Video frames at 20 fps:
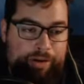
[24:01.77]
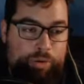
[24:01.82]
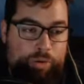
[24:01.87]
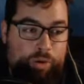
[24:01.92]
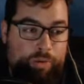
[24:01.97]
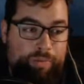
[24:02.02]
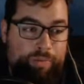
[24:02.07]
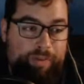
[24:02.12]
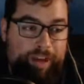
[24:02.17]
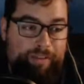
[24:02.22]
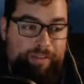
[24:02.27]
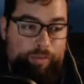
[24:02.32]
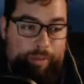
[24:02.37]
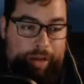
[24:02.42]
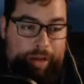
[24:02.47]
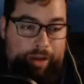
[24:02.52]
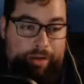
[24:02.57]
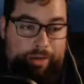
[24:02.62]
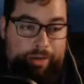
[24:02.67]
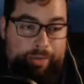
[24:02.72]
more revival
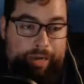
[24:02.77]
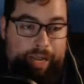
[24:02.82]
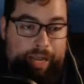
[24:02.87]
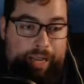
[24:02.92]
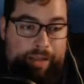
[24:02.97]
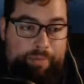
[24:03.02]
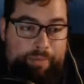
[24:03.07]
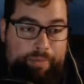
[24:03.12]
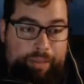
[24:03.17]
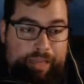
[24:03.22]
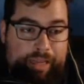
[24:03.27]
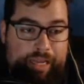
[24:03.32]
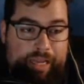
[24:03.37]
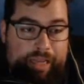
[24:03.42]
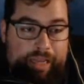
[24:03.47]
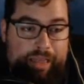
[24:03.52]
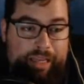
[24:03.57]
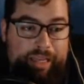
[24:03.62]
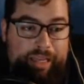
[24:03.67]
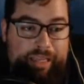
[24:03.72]
powder. We got plenty
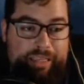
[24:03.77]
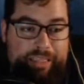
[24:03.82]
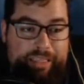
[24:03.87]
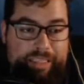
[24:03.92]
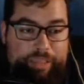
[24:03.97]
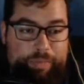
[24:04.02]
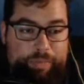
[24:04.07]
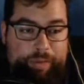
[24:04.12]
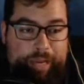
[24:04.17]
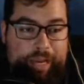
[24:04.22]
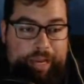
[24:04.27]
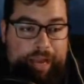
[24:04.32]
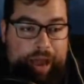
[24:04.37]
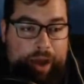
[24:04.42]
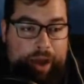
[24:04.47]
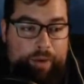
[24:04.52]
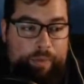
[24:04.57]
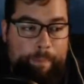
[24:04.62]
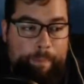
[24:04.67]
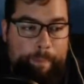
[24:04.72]
of things to spend
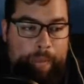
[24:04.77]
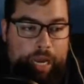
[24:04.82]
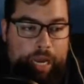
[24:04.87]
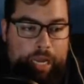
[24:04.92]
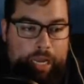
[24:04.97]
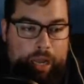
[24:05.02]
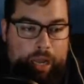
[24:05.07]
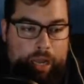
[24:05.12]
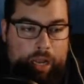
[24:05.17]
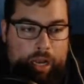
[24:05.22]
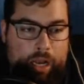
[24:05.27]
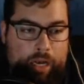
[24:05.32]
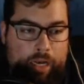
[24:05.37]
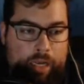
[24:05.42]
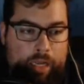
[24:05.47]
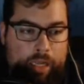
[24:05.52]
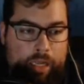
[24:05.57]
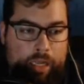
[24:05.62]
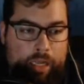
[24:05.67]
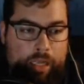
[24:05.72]
our money
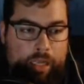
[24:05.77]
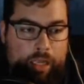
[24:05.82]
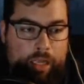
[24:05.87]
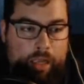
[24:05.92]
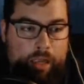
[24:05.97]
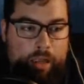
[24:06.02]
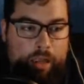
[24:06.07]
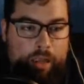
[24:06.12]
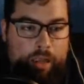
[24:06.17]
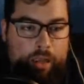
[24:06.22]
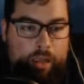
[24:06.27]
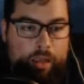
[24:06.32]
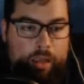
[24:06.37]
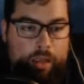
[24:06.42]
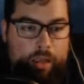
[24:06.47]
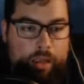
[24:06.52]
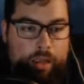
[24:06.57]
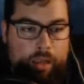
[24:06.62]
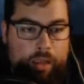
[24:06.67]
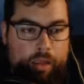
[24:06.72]
on.
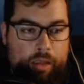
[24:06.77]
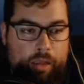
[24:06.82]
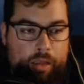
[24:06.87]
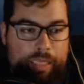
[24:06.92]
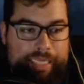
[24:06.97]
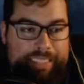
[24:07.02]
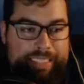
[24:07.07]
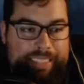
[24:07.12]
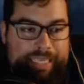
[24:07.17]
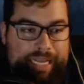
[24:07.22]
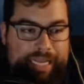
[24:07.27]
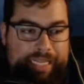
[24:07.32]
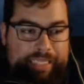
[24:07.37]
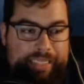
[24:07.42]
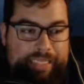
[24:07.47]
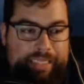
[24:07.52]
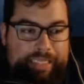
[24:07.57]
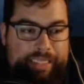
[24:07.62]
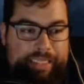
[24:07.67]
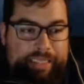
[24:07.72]

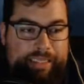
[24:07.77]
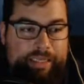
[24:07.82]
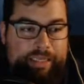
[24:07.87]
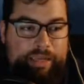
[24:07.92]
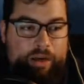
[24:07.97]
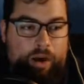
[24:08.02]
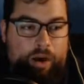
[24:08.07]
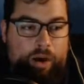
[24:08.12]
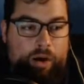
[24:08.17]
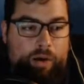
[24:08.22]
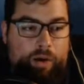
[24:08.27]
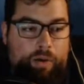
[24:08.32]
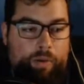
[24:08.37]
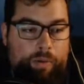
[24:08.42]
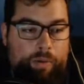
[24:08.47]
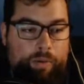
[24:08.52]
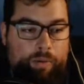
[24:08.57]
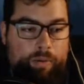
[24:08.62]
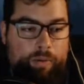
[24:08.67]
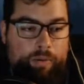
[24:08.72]
Since, you
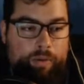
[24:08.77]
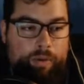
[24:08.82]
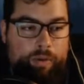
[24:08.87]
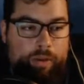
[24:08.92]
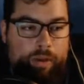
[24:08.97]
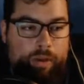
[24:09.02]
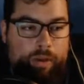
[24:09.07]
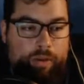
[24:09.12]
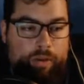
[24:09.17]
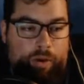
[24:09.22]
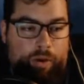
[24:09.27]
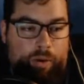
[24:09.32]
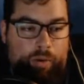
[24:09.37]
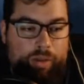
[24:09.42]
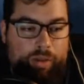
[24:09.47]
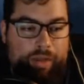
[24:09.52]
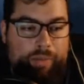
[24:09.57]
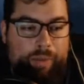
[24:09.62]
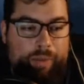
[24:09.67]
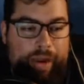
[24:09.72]
know, the
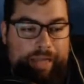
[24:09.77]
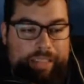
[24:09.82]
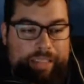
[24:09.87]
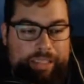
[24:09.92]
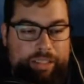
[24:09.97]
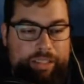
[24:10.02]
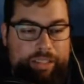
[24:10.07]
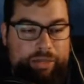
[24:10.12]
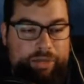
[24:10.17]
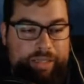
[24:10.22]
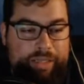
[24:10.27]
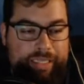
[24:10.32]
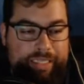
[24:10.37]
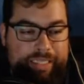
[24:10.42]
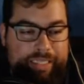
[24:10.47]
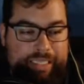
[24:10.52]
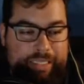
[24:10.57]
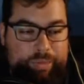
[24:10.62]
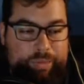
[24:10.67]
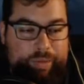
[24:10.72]
only way to do
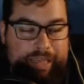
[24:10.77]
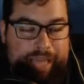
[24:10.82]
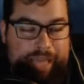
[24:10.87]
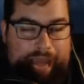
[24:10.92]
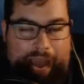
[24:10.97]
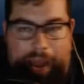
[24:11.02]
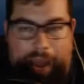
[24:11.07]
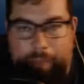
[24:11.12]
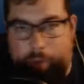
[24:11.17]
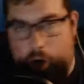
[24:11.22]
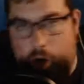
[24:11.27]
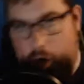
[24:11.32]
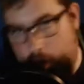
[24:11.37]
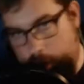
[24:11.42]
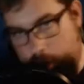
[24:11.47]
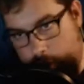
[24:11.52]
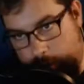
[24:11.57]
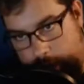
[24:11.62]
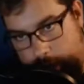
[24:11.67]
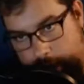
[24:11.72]
this is with a hammer,
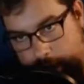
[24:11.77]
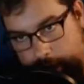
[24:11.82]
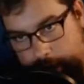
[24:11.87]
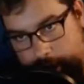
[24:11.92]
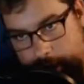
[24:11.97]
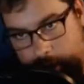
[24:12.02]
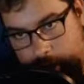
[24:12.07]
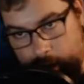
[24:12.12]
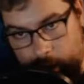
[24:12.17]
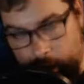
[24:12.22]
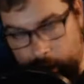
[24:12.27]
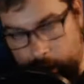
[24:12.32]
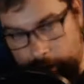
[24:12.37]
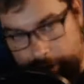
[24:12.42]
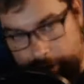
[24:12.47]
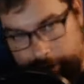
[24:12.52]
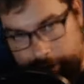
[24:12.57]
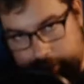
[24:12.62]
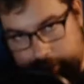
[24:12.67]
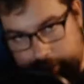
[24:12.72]
you can't
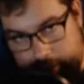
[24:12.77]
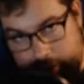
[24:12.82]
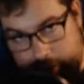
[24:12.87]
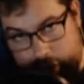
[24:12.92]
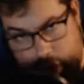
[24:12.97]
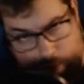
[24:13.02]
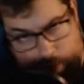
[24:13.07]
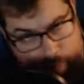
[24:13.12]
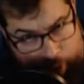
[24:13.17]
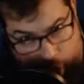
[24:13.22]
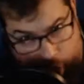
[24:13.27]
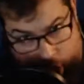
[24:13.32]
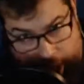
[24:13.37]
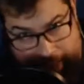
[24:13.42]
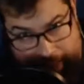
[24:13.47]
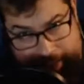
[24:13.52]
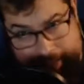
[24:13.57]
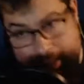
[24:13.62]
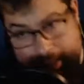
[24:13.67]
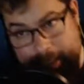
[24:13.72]
just jump on
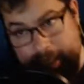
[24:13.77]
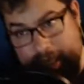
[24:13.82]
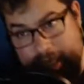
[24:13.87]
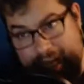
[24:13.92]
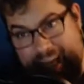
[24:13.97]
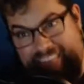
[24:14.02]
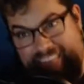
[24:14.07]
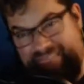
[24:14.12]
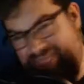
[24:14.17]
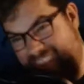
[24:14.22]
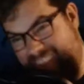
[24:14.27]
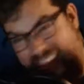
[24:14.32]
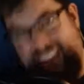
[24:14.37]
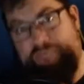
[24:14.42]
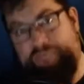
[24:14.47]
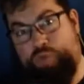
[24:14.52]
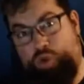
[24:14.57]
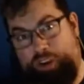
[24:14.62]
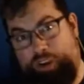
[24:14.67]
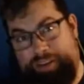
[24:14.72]
it.
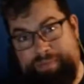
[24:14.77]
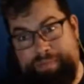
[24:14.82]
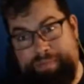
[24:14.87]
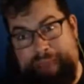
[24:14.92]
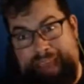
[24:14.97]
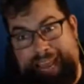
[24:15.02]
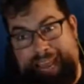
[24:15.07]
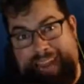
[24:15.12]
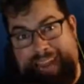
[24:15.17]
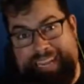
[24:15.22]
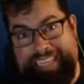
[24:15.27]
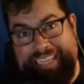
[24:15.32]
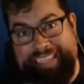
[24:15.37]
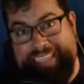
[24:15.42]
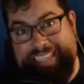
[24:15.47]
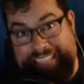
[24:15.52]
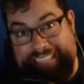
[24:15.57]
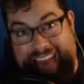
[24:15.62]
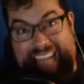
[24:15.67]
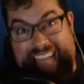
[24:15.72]
That wouldn't make any
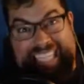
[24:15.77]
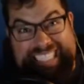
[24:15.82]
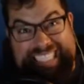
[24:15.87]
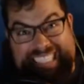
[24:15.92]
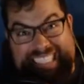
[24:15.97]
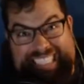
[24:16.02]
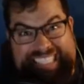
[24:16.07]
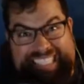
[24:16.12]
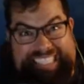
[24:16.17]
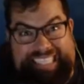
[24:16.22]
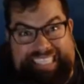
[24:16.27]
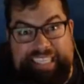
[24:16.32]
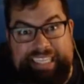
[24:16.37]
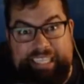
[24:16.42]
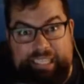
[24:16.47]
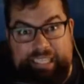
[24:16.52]
sense.